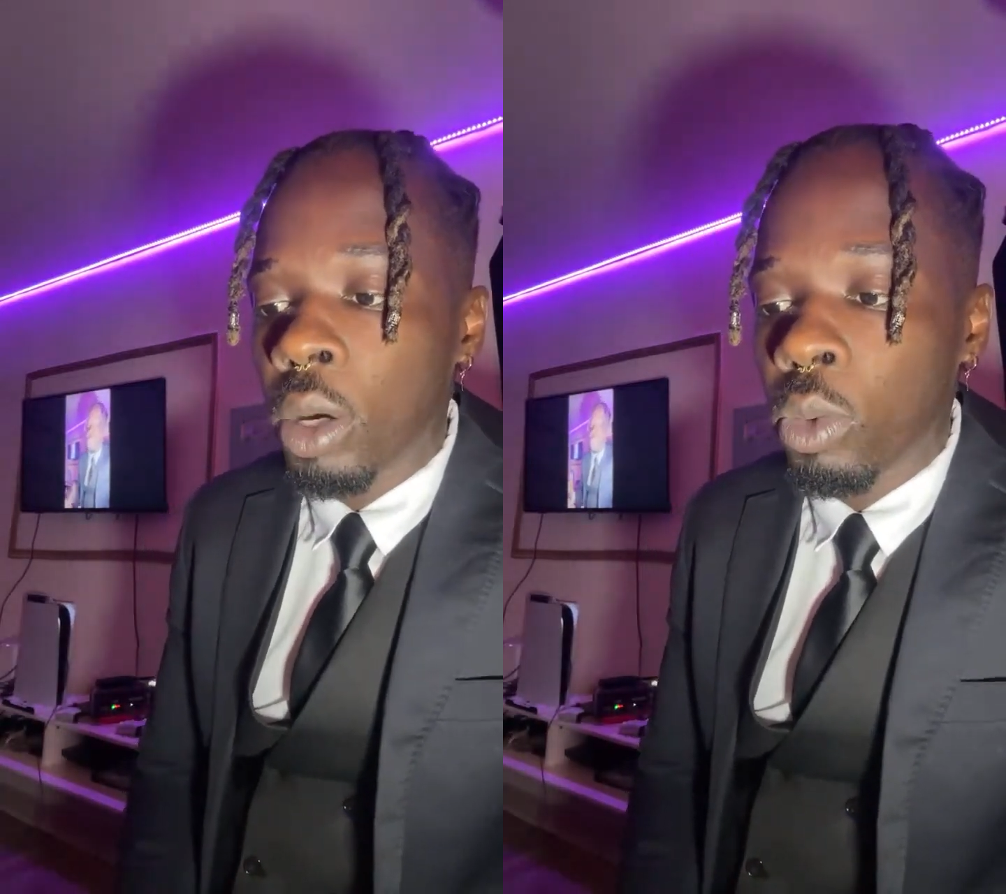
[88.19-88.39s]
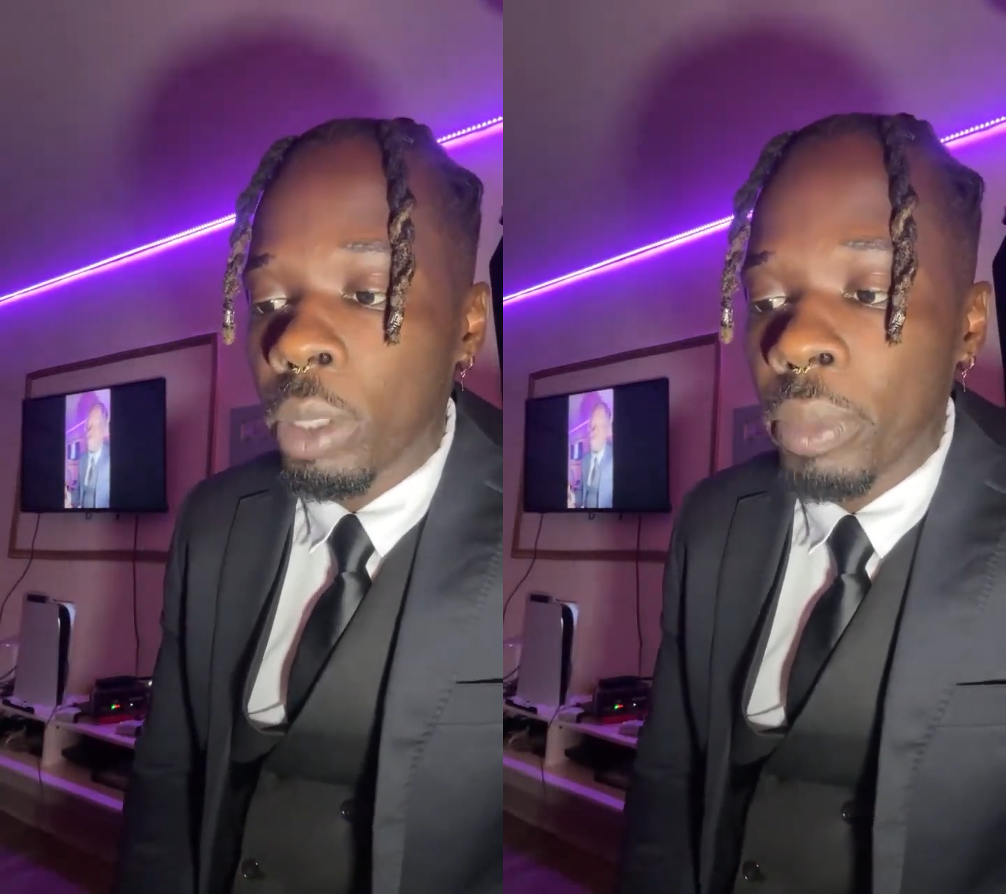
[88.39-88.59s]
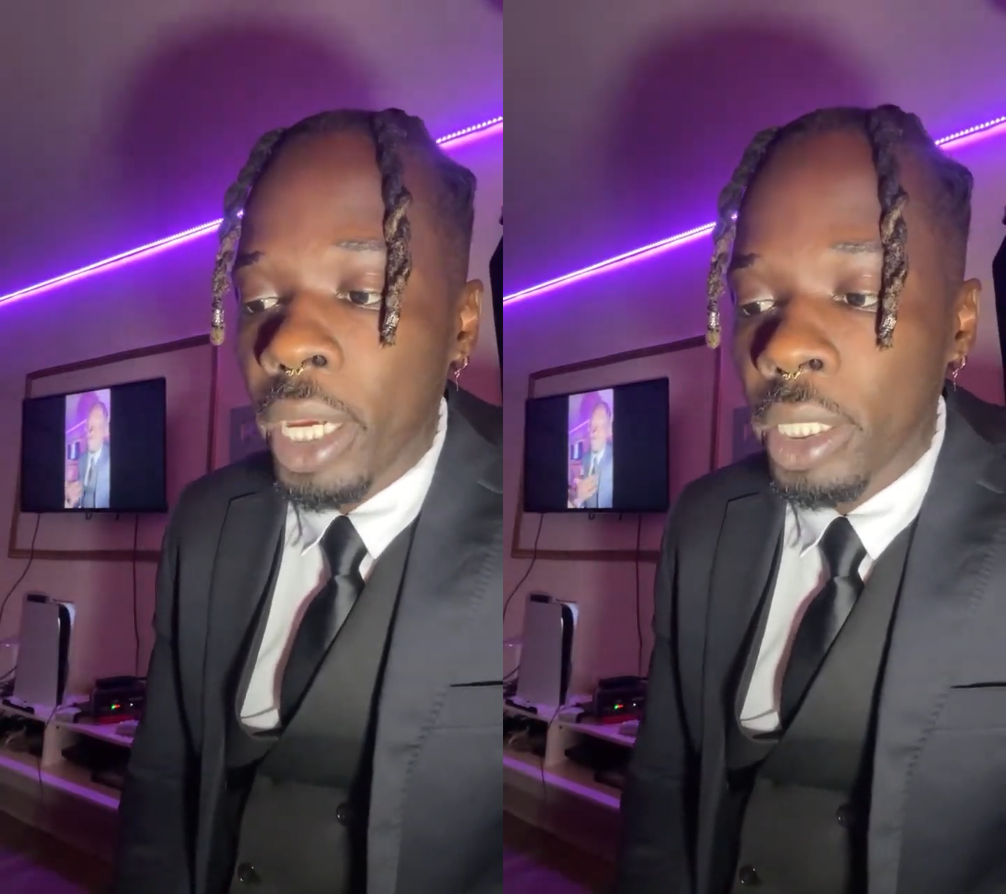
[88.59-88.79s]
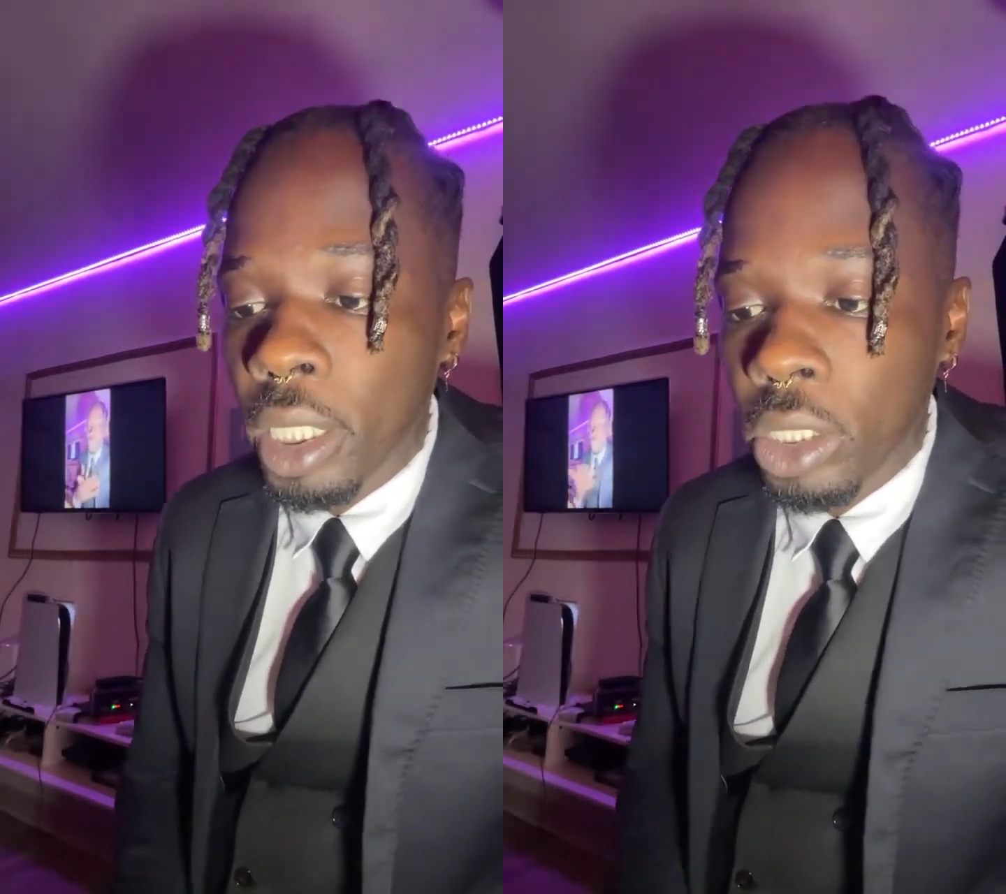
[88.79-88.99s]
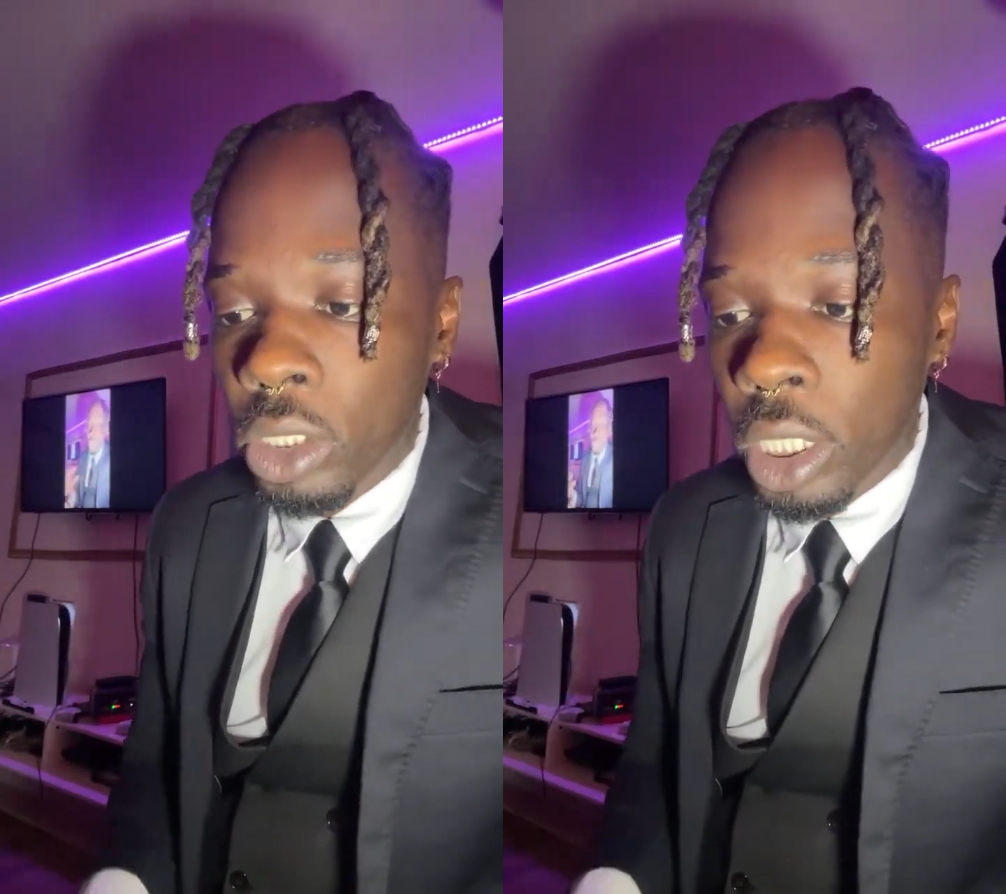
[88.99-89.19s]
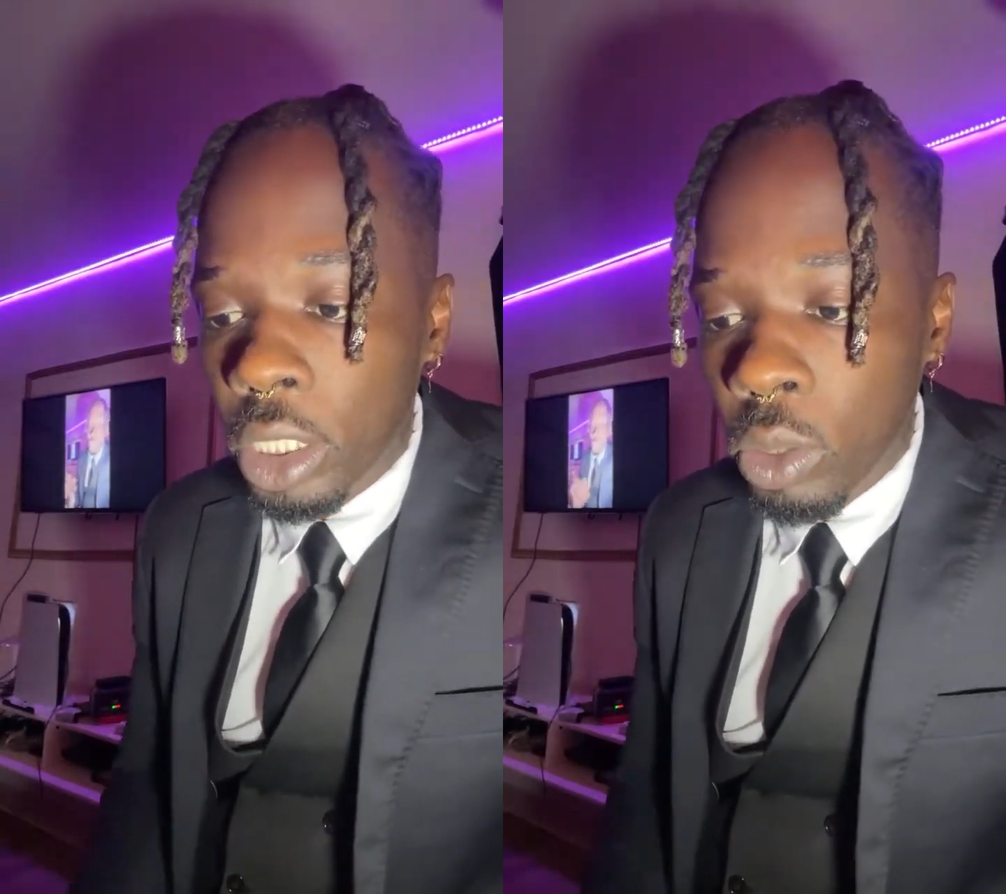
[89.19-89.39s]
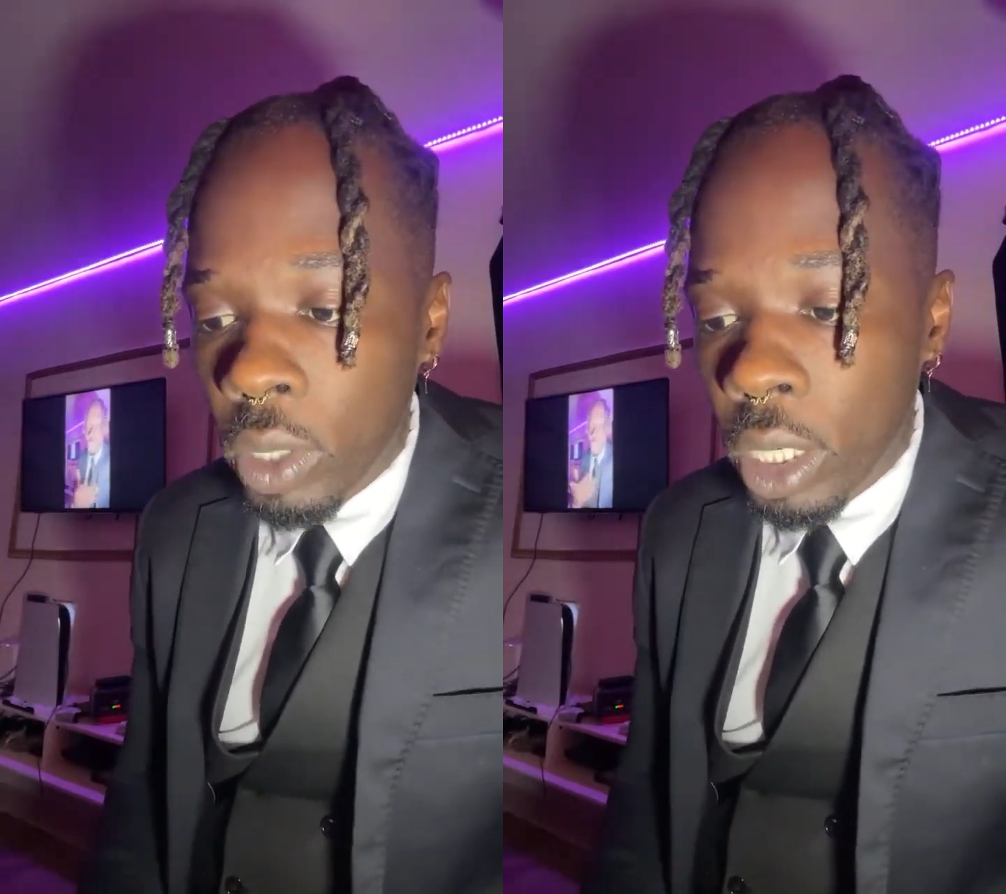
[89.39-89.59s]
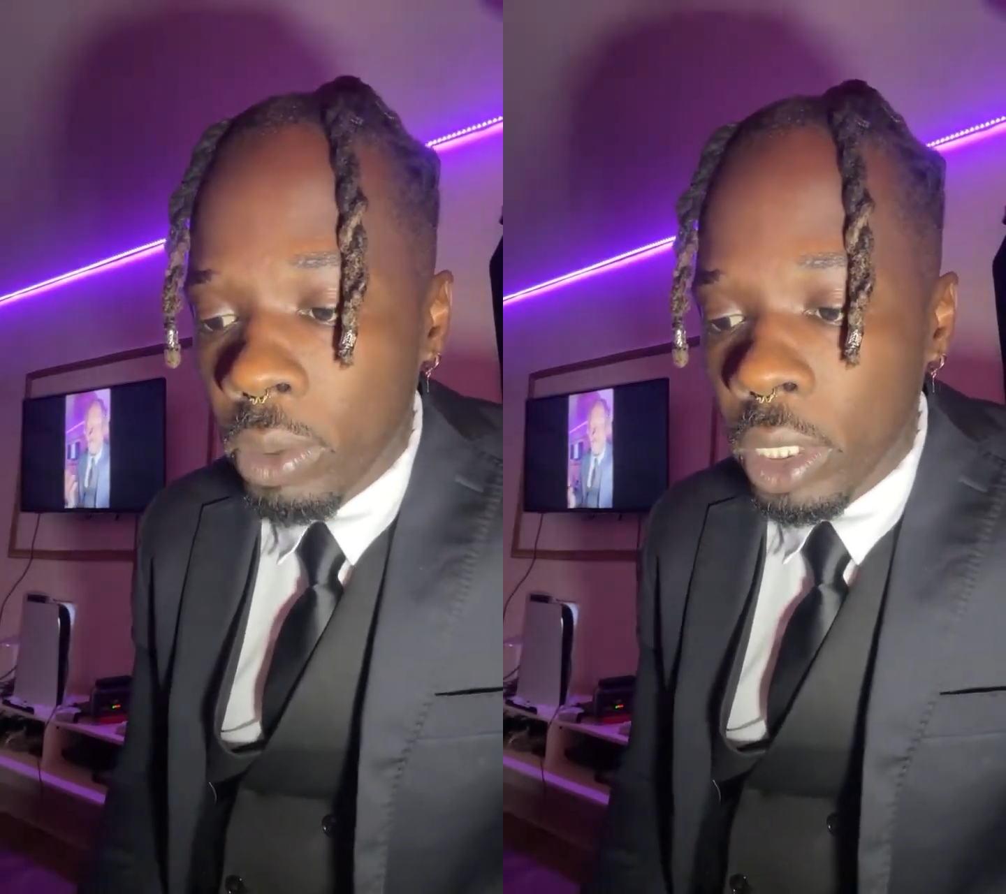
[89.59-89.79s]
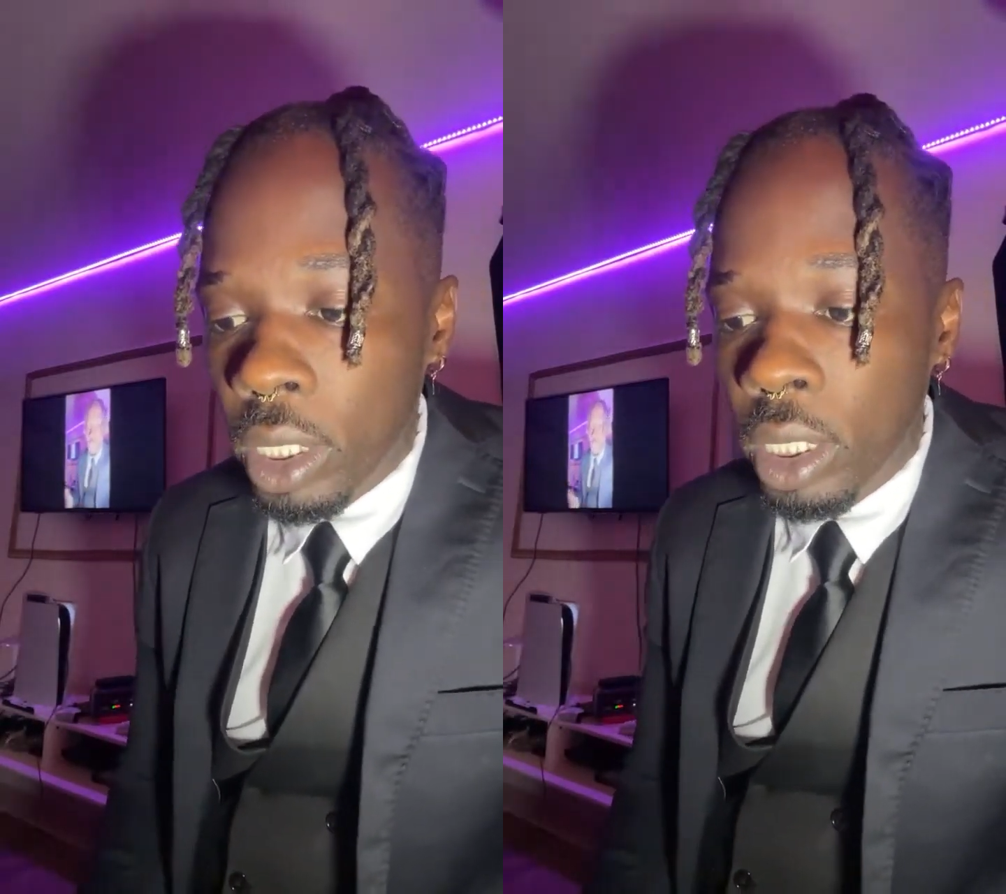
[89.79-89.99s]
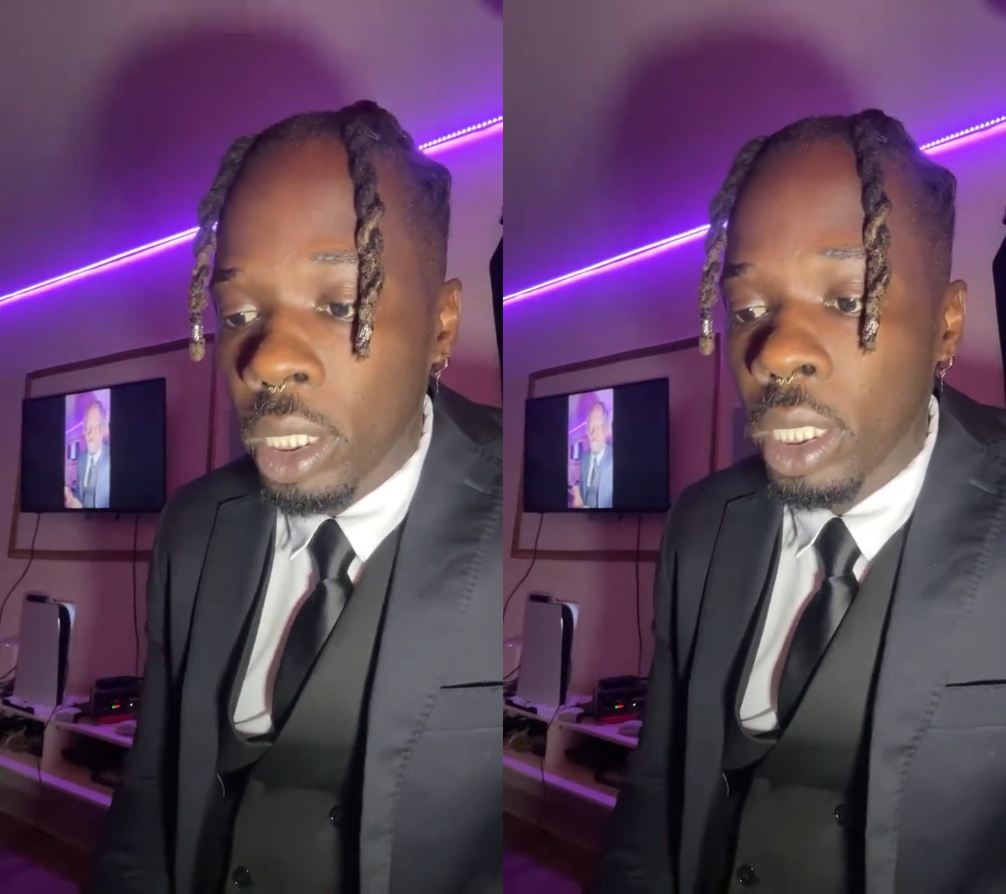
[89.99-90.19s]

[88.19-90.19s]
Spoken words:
We met in January